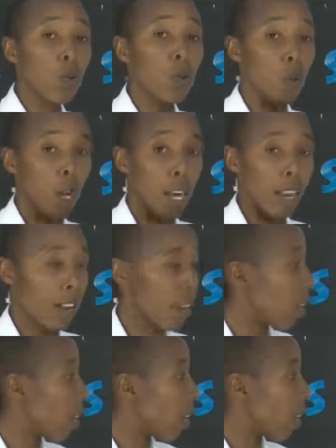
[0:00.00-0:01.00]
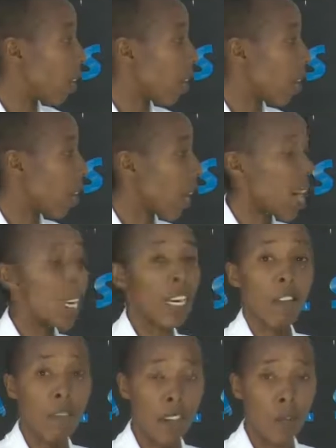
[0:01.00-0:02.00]
swell and
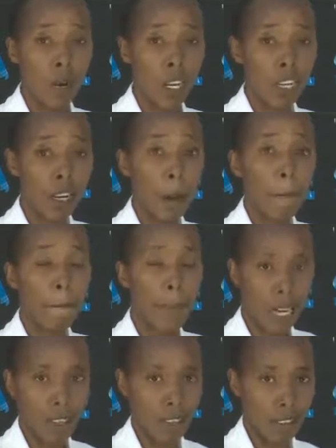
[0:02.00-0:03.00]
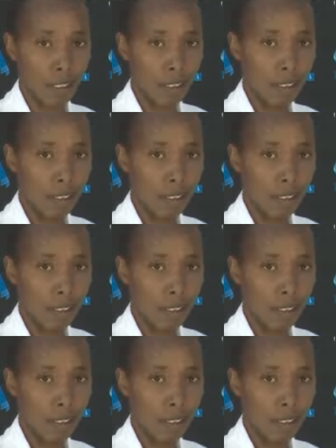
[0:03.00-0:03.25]
eventually burst.